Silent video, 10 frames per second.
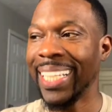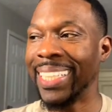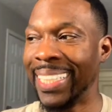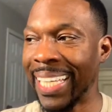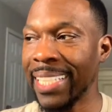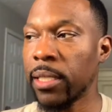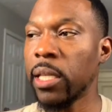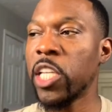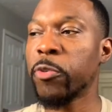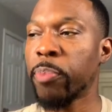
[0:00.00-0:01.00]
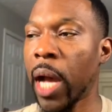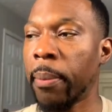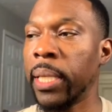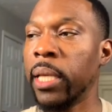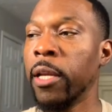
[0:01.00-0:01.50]
This is
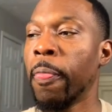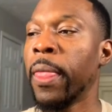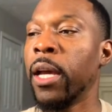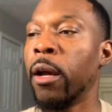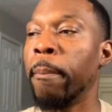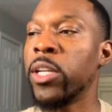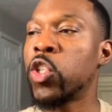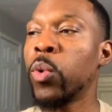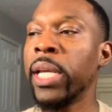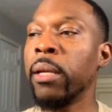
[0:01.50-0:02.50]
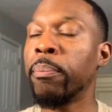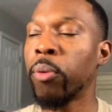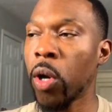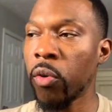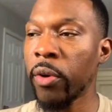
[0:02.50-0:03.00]
probably between
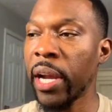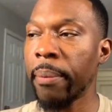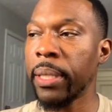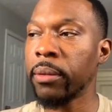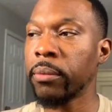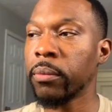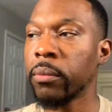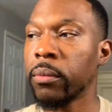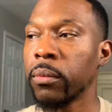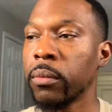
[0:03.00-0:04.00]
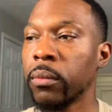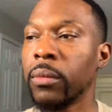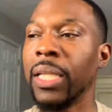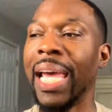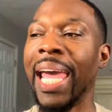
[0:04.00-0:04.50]
programming
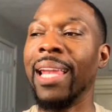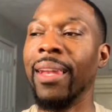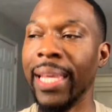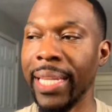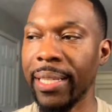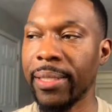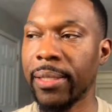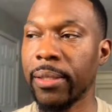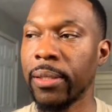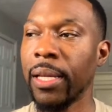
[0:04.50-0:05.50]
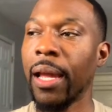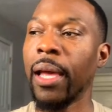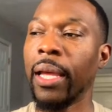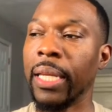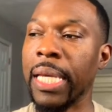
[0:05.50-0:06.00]
and Linux.
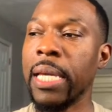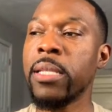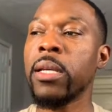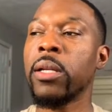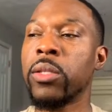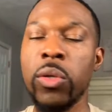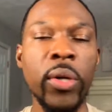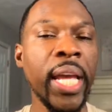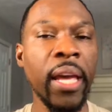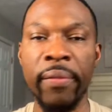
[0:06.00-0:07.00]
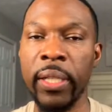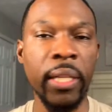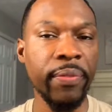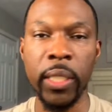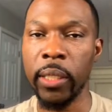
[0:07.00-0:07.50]
These are the two heavy
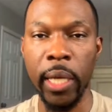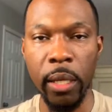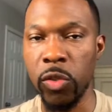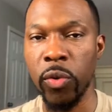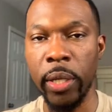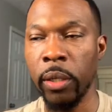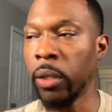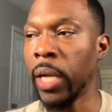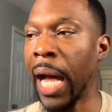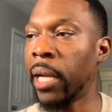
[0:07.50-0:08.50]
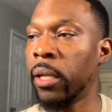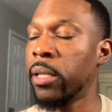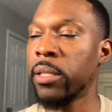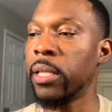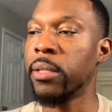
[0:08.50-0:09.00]
lifting things right here out of
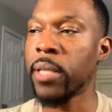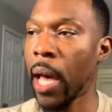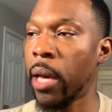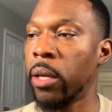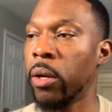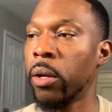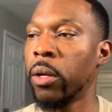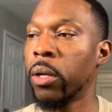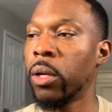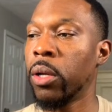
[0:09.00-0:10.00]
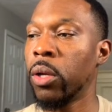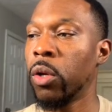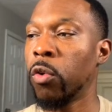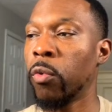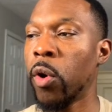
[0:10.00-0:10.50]
this entire
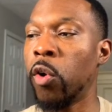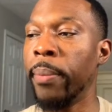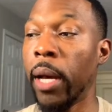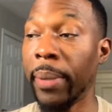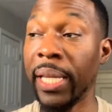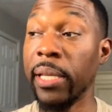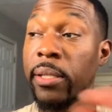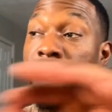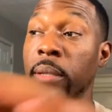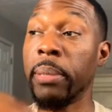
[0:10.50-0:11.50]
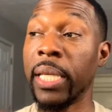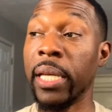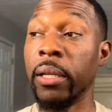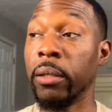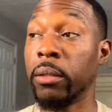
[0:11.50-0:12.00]
roadmap. And this is the
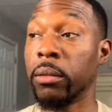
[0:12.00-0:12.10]
beginner